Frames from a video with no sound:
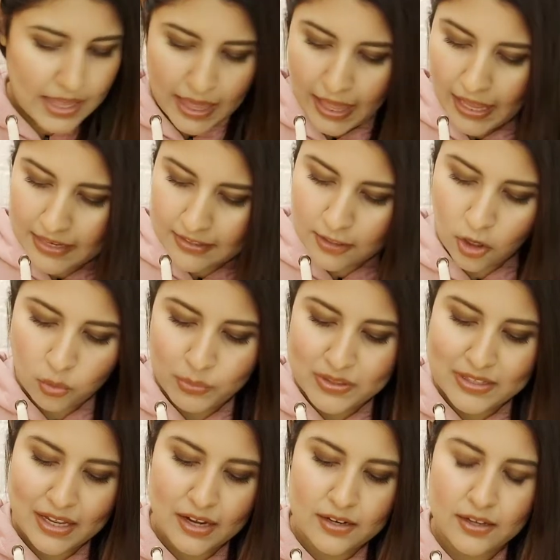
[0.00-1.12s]
And along
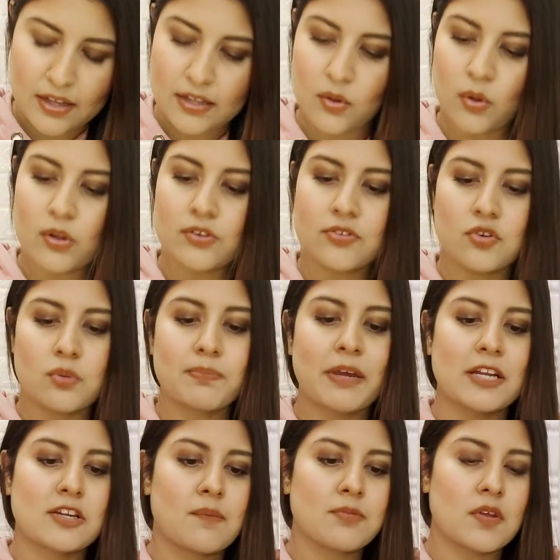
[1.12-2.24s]
with that, I also
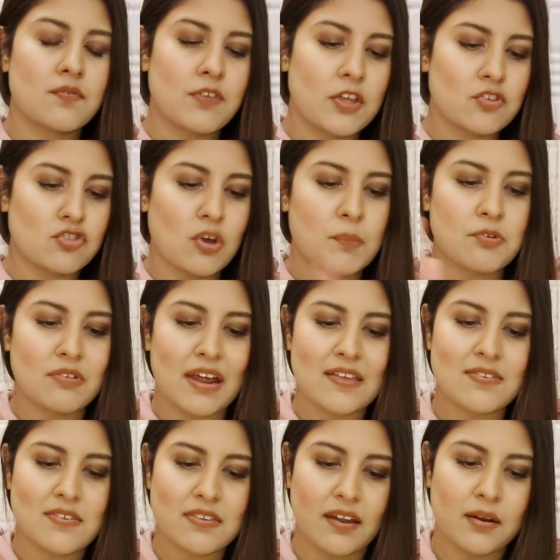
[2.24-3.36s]
picked up the Face Shop's
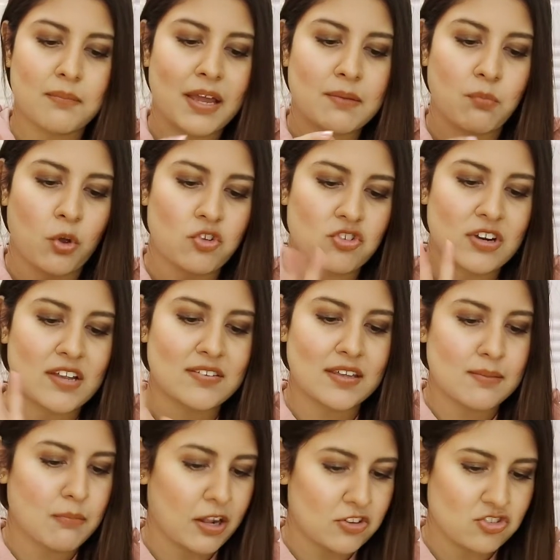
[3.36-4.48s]
Rice Ceramide Moisturizing
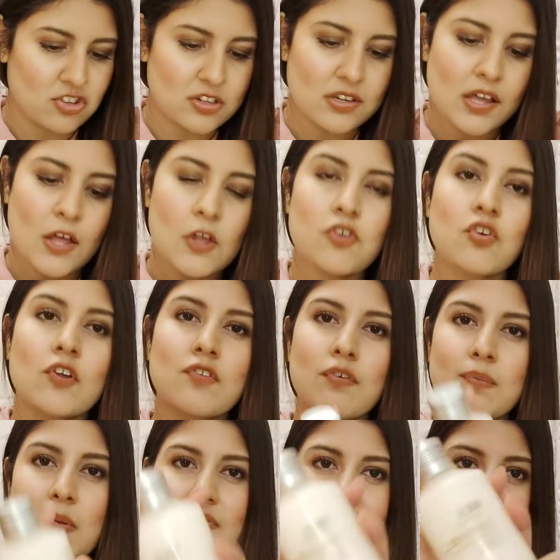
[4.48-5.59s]
Emulsion. So it's
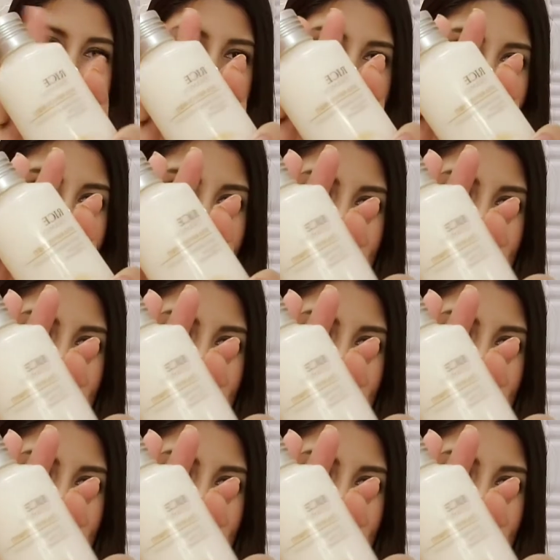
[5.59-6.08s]
from the same range